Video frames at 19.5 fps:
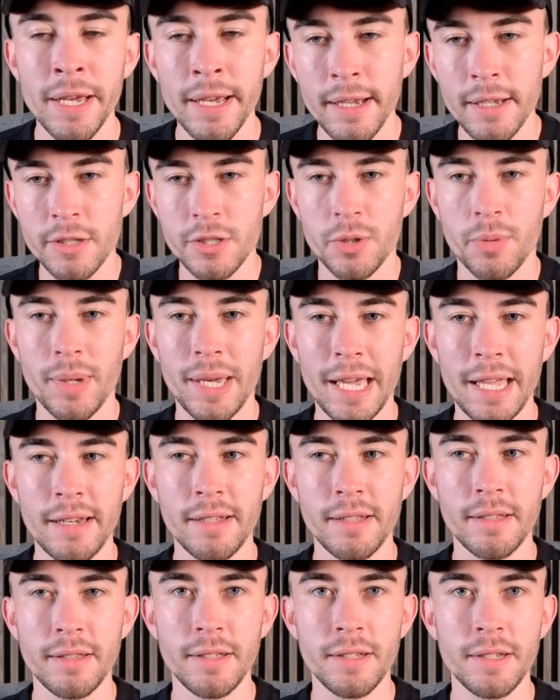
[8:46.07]
So again,
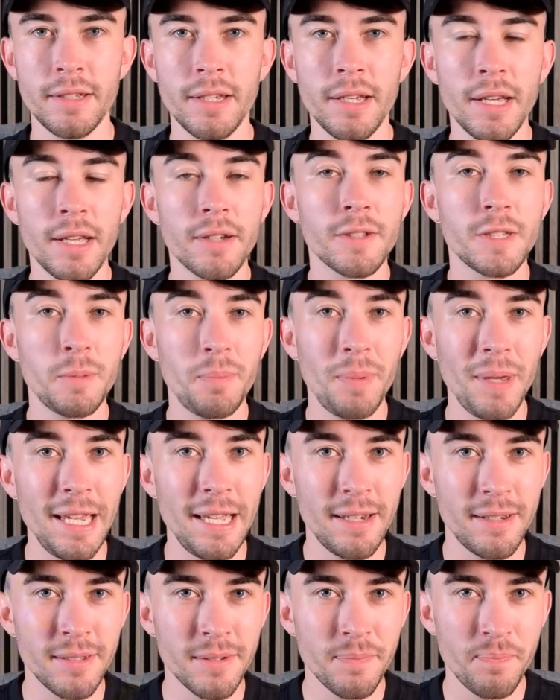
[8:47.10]
the speed
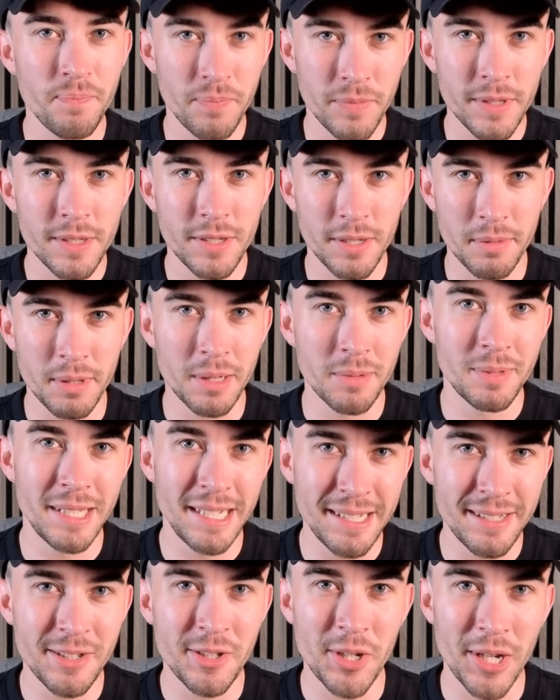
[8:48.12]
sometimes needs
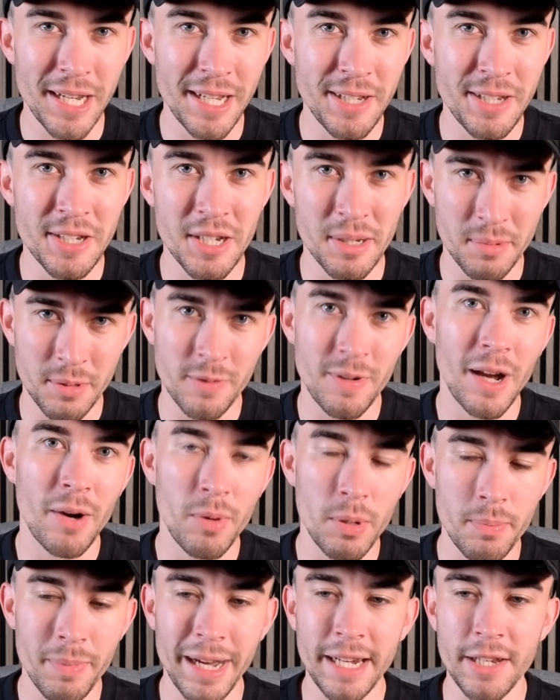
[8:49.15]
to change in terms of how we
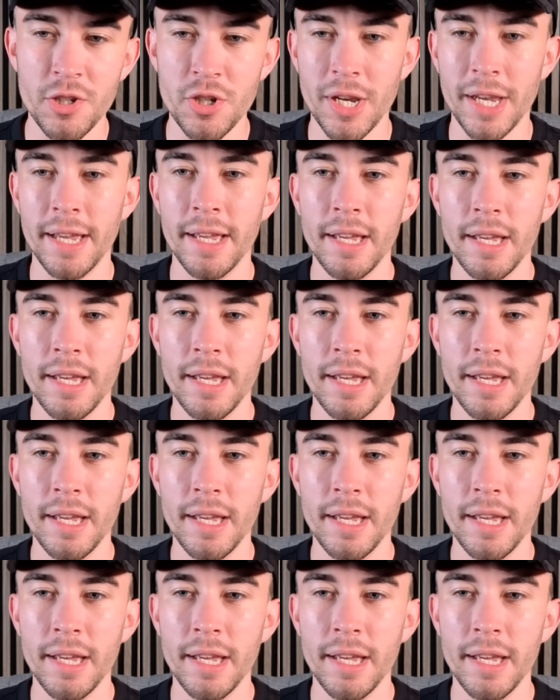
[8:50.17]
manage it.